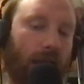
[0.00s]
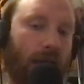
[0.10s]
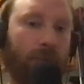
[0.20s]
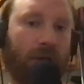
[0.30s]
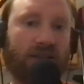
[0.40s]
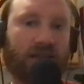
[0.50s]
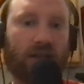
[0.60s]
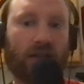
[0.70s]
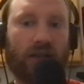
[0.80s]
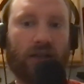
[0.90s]
and
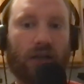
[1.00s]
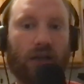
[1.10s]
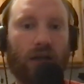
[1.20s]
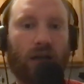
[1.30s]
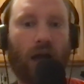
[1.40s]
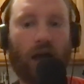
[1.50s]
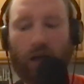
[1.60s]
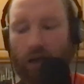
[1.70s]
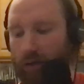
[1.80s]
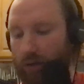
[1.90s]
basically
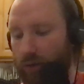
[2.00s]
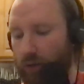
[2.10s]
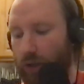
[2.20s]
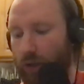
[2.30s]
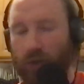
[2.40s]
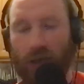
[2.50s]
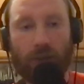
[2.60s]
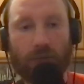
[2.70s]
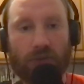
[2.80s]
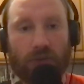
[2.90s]

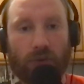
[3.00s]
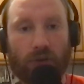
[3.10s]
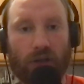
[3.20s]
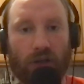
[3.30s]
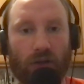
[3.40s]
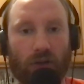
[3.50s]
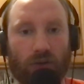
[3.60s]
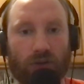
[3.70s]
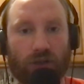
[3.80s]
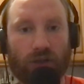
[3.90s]
came to the
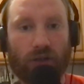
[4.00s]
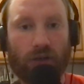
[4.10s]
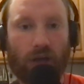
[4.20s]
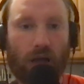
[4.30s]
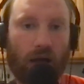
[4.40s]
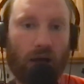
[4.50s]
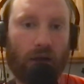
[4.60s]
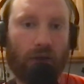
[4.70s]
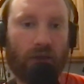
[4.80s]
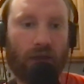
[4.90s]
conclusion
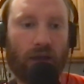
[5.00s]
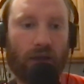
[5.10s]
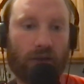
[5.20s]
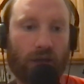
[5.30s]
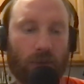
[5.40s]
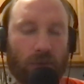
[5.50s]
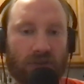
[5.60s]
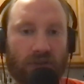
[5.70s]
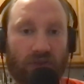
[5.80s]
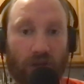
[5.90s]
that there
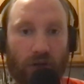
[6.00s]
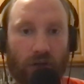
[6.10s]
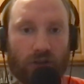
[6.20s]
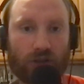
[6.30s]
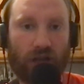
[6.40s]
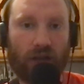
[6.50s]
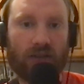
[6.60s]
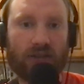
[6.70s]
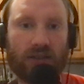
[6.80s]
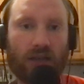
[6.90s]
was a very good
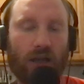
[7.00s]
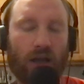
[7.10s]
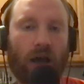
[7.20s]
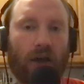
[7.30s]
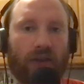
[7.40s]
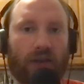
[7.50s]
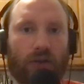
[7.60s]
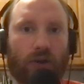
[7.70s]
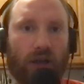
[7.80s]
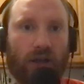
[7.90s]
chance that
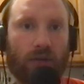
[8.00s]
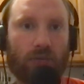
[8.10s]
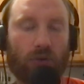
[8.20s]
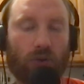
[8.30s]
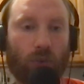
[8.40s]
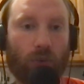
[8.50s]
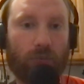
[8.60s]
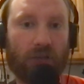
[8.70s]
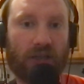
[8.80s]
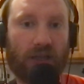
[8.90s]
Craig Kimbrel would
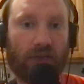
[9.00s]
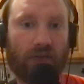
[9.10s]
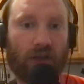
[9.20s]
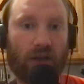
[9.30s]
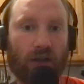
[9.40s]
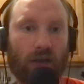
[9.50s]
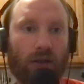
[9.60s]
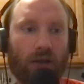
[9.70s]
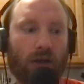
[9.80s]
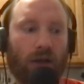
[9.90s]
be DFA'd
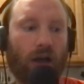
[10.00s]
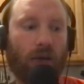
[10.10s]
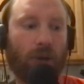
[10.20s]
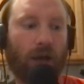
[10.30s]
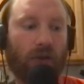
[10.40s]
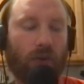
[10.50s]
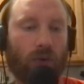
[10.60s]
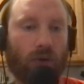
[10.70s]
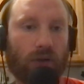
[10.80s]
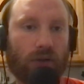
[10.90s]
by the
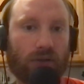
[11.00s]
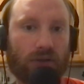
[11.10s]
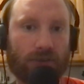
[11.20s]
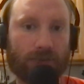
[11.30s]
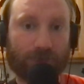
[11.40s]
Orioles,